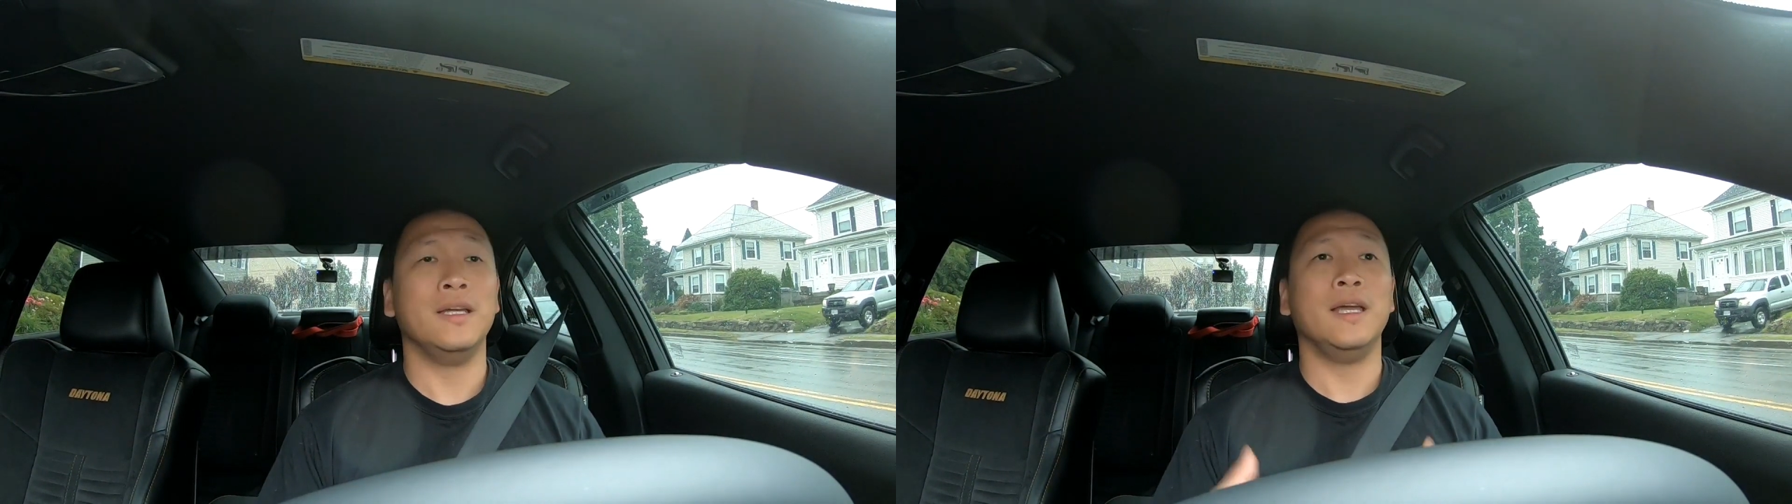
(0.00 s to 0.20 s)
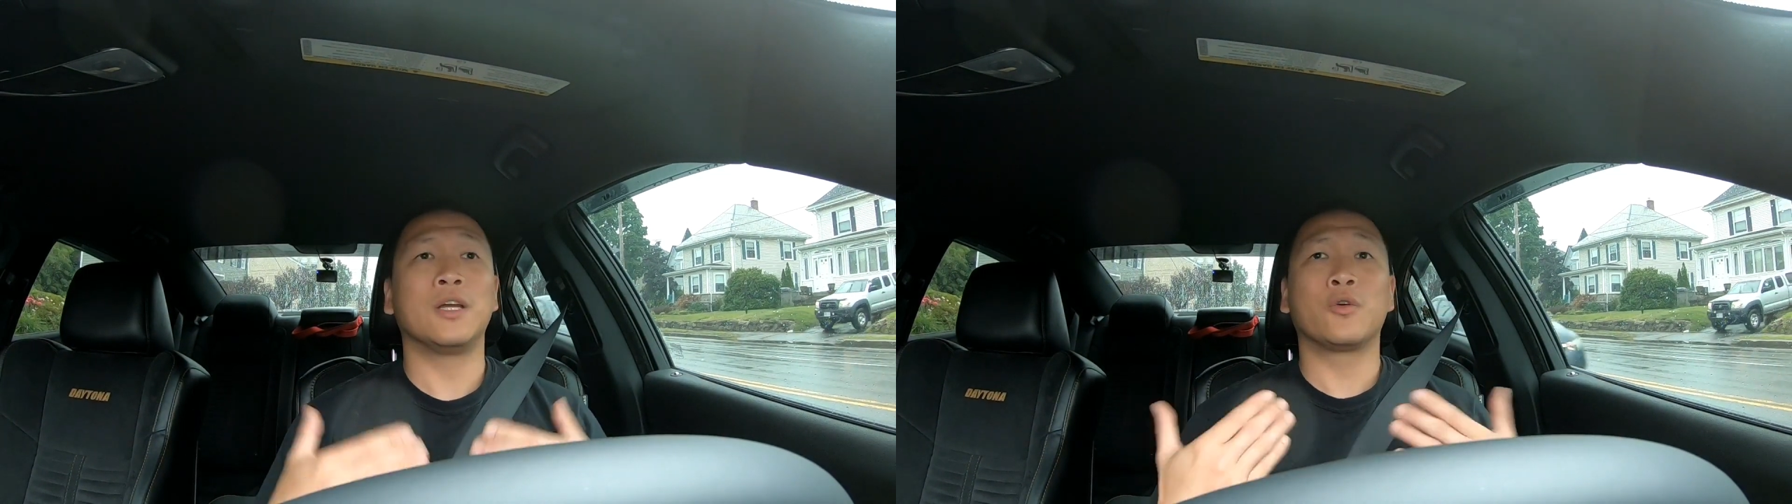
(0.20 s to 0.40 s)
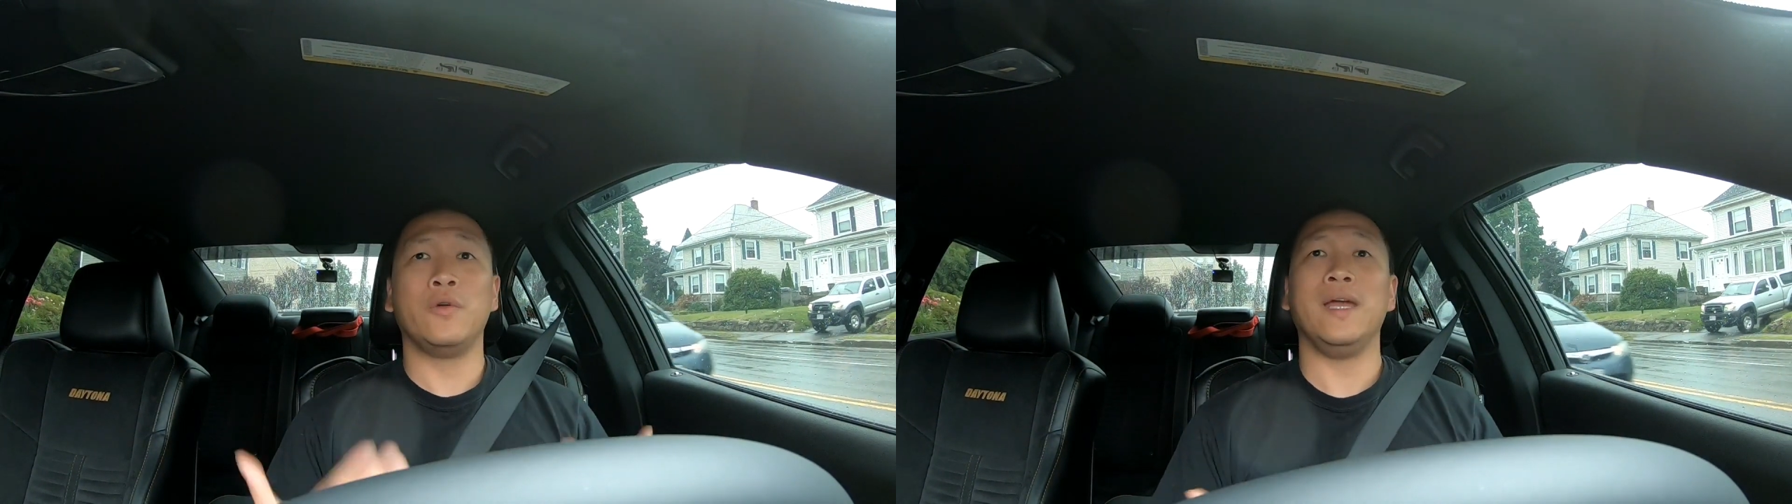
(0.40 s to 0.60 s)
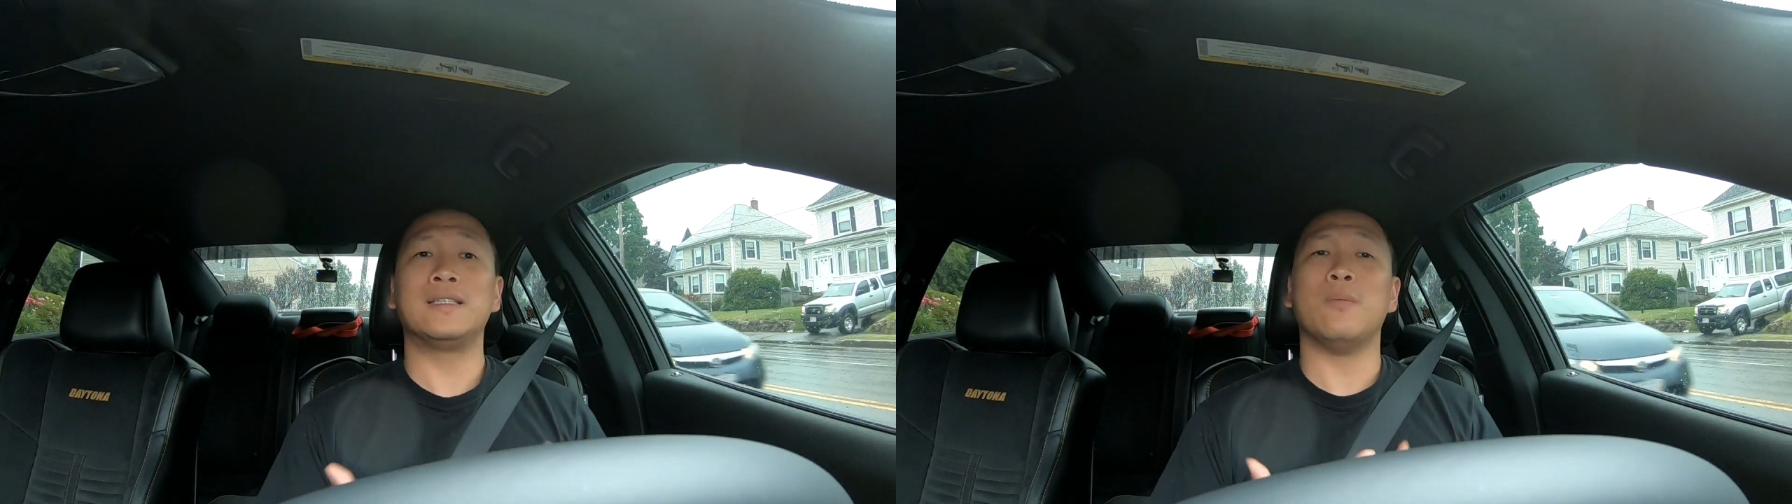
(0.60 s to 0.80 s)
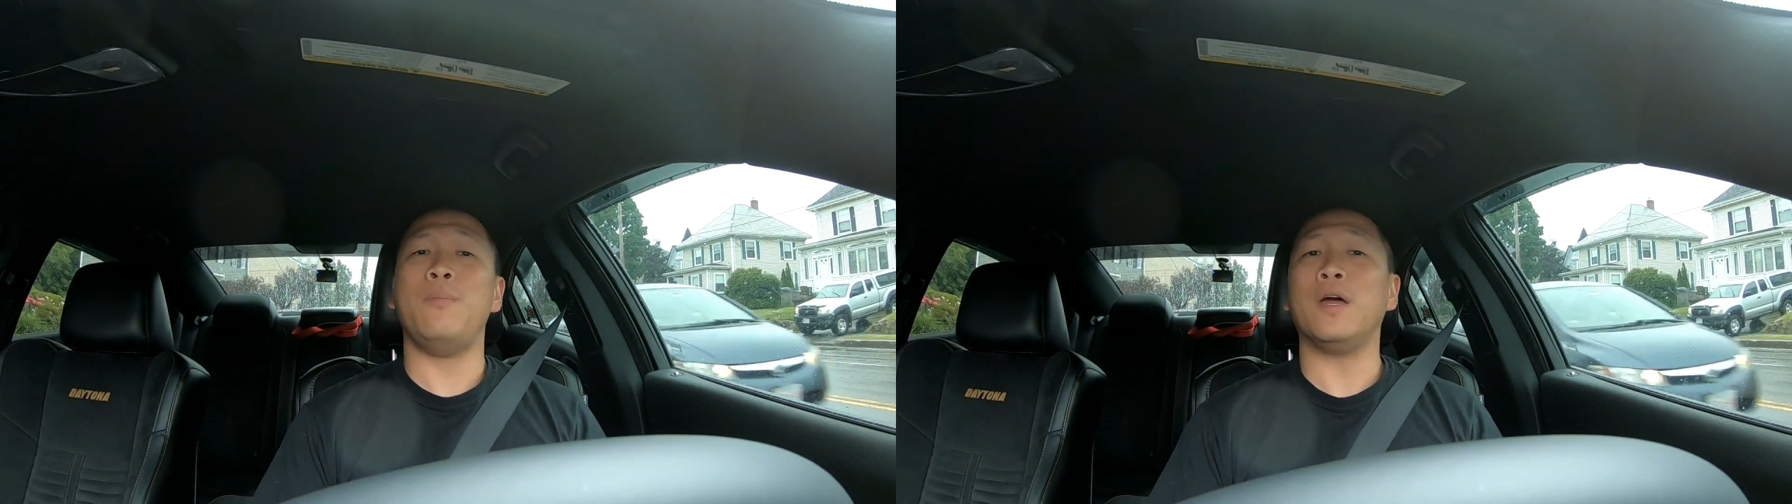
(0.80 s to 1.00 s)
It
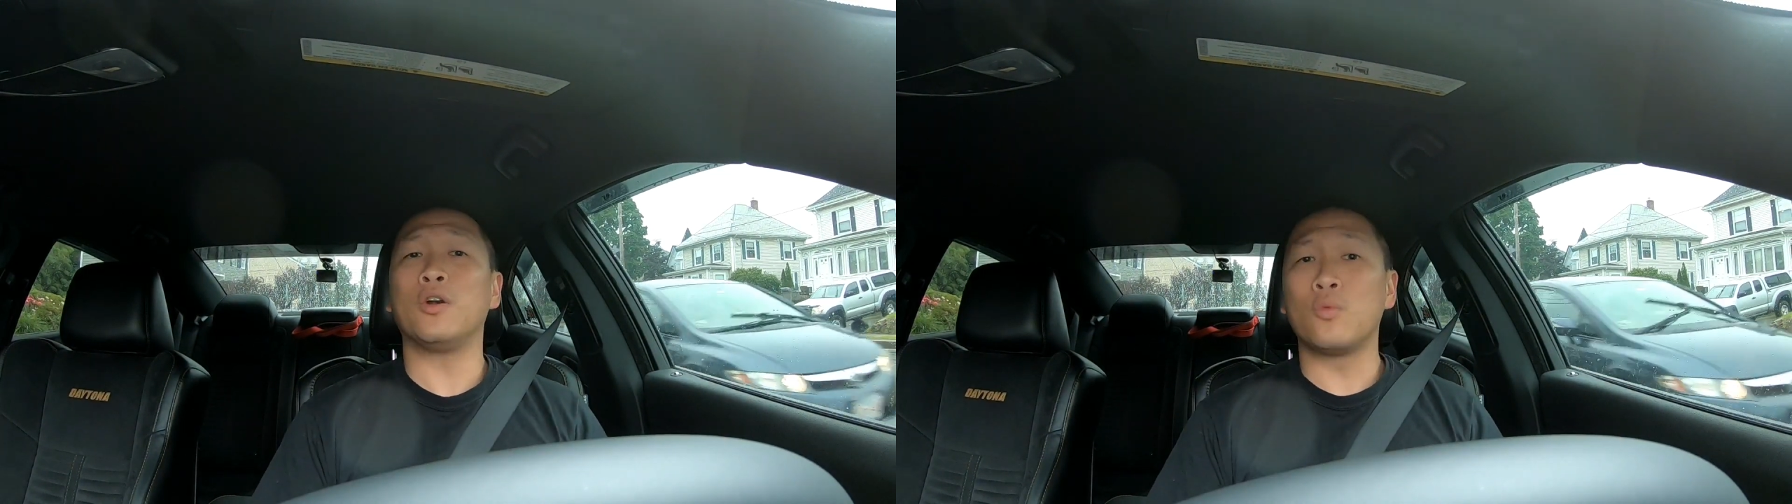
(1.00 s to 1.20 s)
creates a better